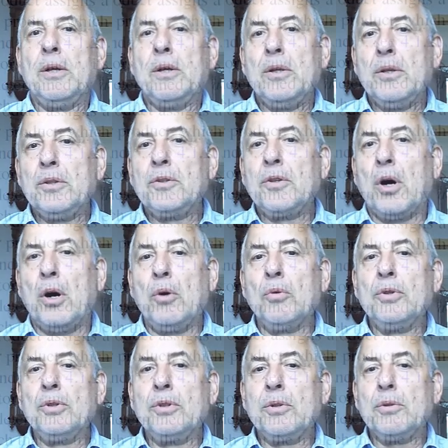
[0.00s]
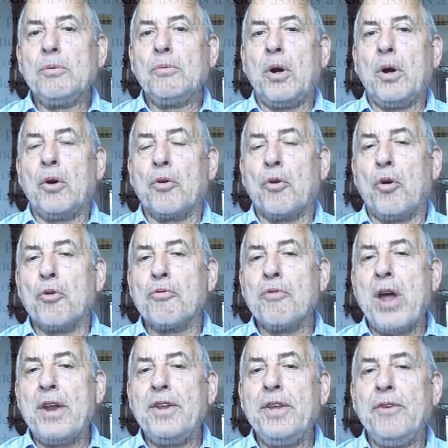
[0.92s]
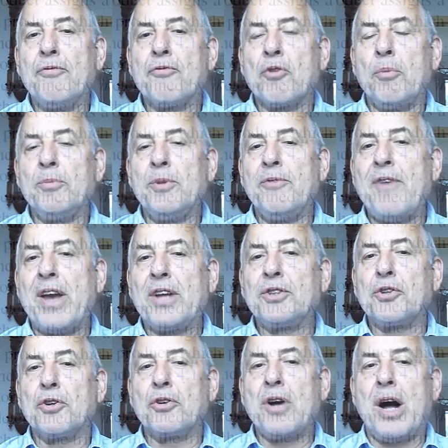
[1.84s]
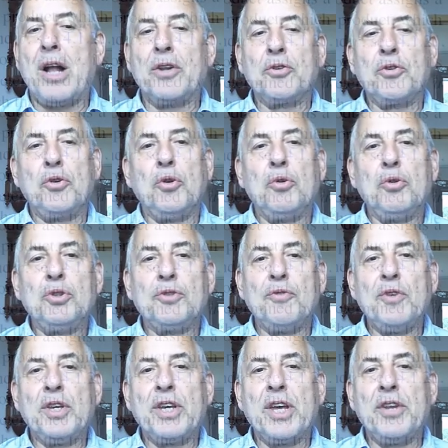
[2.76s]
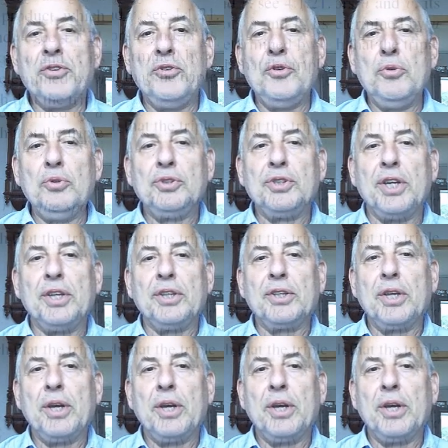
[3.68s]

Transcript: told or already from the vector calculus, we can use it